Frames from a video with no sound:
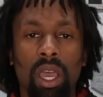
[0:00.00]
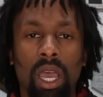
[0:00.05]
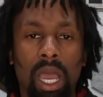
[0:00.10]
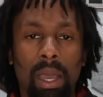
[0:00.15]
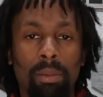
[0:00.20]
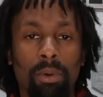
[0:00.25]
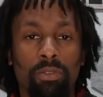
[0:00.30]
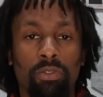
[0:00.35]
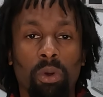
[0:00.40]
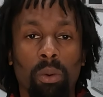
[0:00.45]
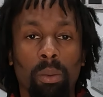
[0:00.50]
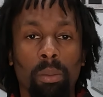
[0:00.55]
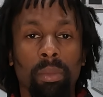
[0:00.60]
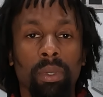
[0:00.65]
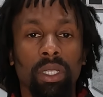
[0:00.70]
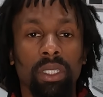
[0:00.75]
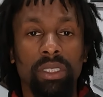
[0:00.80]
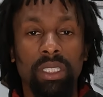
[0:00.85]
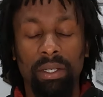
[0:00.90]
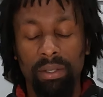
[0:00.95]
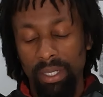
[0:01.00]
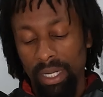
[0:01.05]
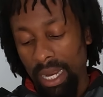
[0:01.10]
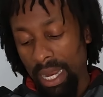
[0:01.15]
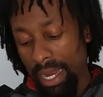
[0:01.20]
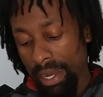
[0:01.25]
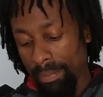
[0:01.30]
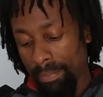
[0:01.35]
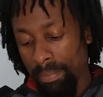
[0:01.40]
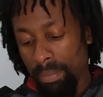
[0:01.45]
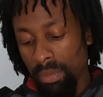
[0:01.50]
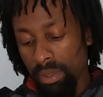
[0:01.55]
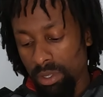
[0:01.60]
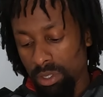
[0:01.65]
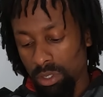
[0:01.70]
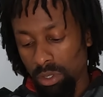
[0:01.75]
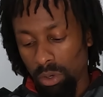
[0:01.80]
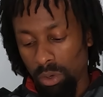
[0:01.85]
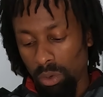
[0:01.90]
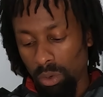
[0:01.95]
I'm a former military guy,
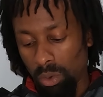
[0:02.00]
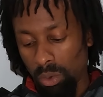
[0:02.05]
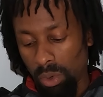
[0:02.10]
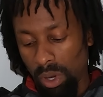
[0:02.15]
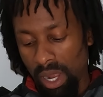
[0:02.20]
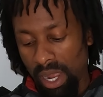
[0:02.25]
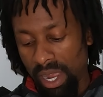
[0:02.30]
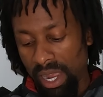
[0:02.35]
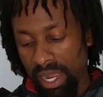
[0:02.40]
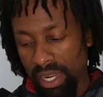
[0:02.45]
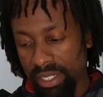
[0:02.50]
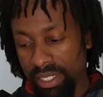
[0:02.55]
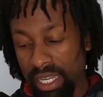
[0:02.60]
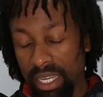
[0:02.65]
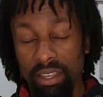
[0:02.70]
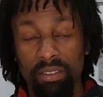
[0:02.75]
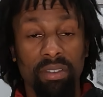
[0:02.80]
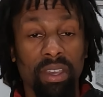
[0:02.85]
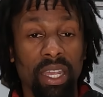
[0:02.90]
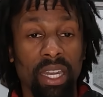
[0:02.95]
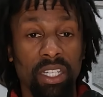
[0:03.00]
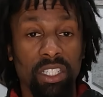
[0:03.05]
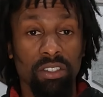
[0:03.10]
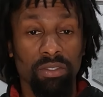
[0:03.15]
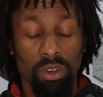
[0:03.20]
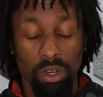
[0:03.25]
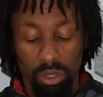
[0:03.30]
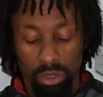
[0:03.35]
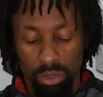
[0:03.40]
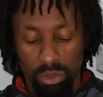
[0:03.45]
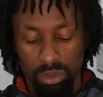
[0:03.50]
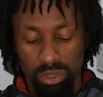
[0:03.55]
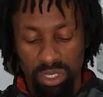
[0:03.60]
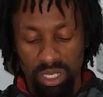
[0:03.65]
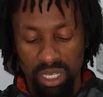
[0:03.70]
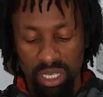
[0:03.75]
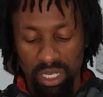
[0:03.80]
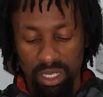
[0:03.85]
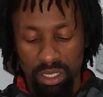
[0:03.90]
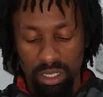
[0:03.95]
so I take advantage of all those
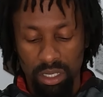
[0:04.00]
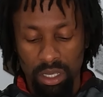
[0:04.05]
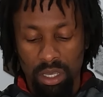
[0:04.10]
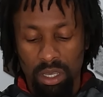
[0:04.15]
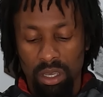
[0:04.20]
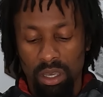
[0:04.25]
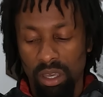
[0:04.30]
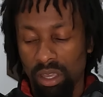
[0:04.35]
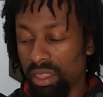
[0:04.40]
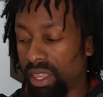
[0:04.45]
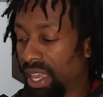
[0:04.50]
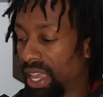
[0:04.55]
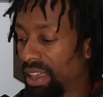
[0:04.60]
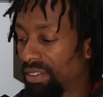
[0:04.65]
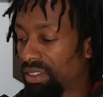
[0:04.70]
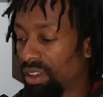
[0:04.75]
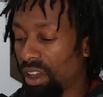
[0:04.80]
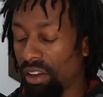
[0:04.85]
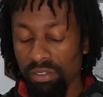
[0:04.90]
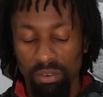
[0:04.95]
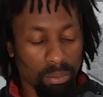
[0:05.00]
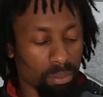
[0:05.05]
things they have to offer.